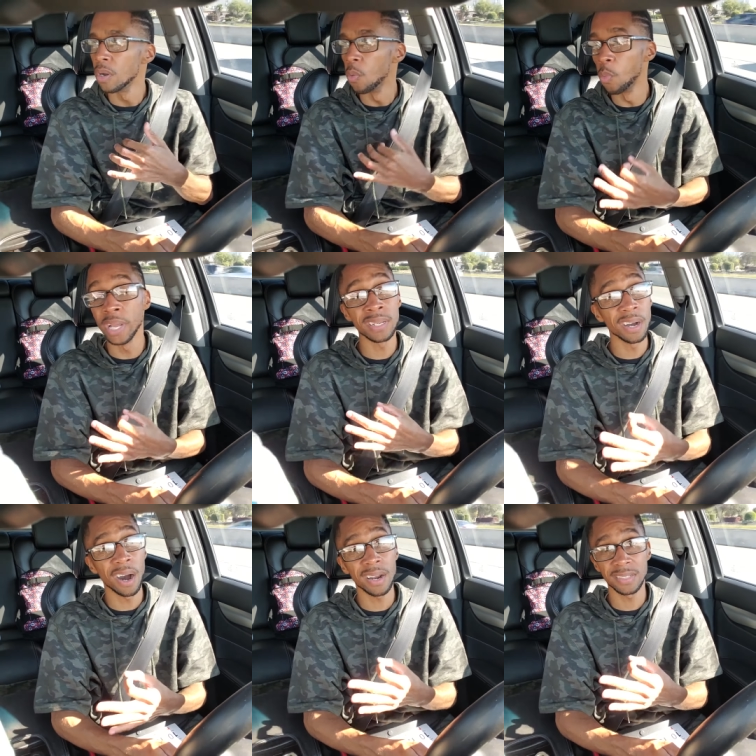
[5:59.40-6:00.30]
when
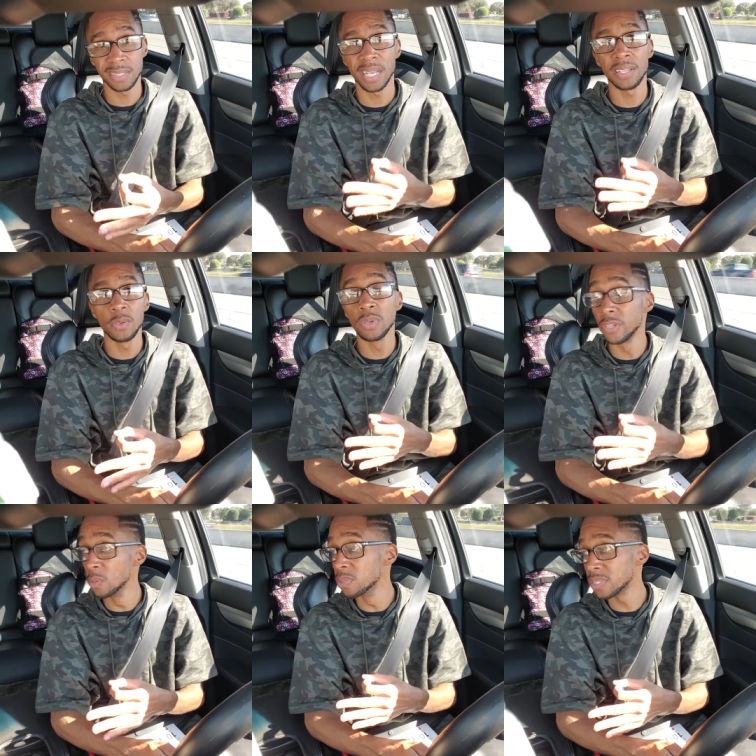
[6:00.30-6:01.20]
God is telling you to
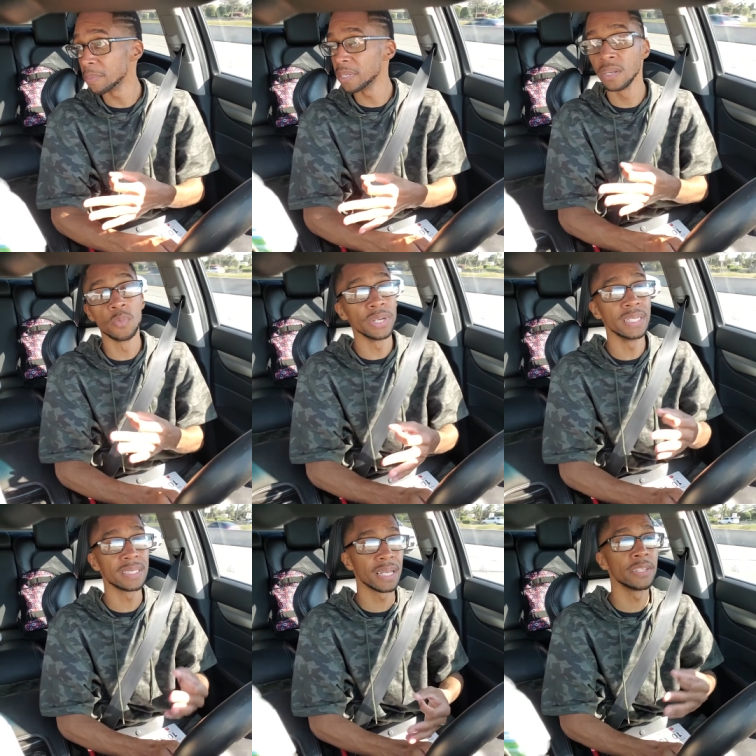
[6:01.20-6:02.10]
do something and when
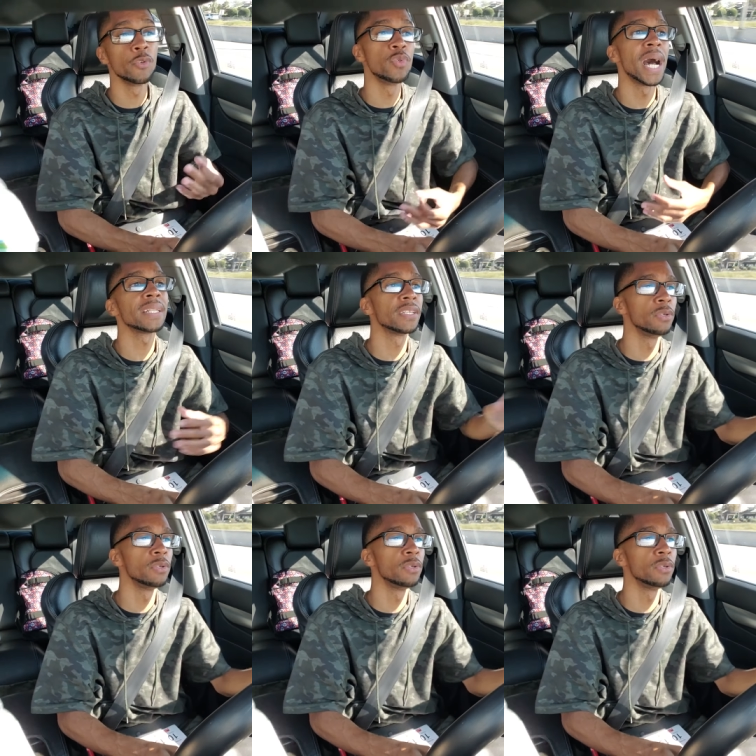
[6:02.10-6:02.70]
he's telling you not to